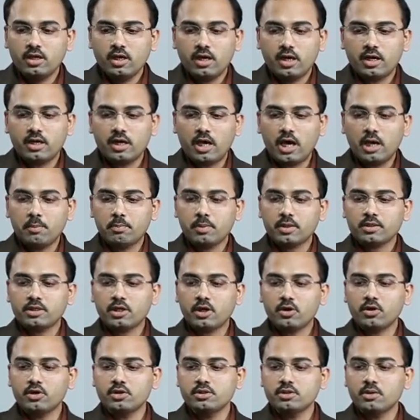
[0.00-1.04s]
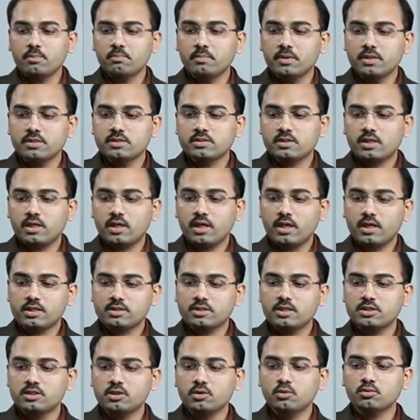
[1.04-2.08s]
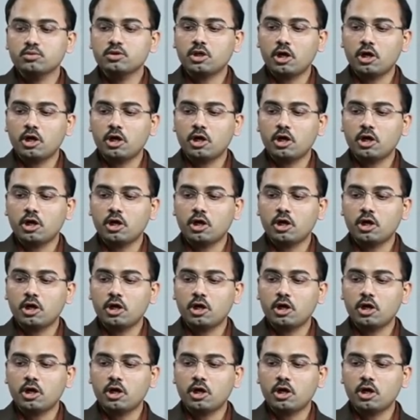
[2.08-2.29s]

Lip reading: and hyperthyroidism means excessive